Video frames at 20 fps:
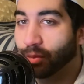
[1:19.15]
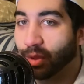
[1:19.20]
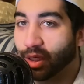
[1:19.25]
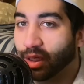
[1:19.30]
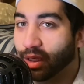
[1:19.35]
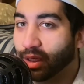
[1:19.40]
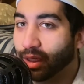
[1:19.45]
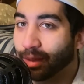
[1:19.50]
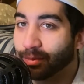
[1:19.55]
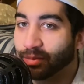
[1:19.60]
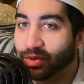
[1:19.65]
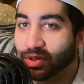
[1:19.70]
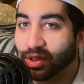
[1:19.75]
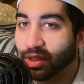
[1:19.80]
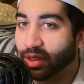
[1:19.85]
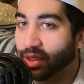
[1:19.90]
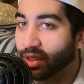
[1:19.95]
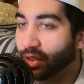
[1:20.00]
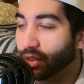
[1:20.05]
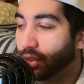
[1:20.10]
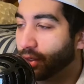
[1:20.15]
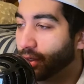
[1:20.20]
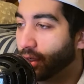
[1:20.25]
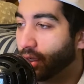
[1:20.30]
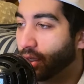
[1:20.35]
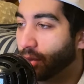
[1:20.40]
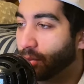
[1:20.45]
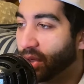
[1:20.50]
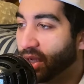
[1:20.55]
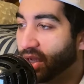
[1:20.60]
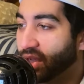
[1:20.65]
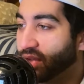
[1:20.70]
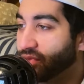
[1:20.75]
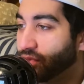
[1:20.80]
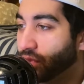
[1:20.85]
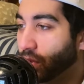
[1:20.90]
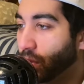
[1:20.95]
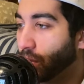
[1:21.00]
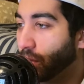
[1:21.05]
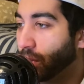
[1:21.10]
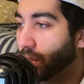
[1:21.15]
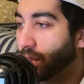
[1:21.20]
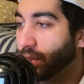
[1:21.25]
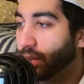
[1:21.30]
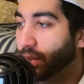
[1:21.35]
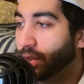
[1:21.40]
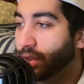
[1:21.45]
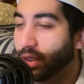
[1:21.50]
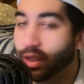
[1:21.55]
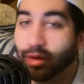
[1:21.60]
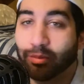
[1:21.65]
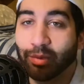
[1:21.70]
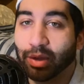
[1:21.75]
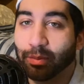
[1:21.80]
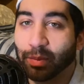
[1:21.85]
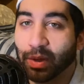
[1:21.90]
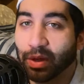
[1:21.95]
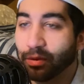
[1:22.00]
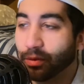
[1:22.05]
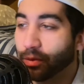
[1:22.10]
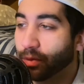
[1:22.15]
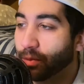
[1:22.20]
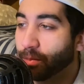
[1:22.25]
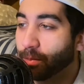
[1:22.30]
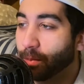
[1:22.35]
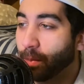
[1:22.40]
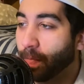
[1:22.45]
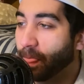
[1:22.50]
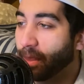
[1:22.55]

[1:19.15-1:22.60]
I'm sitting on my floor in my bedroom.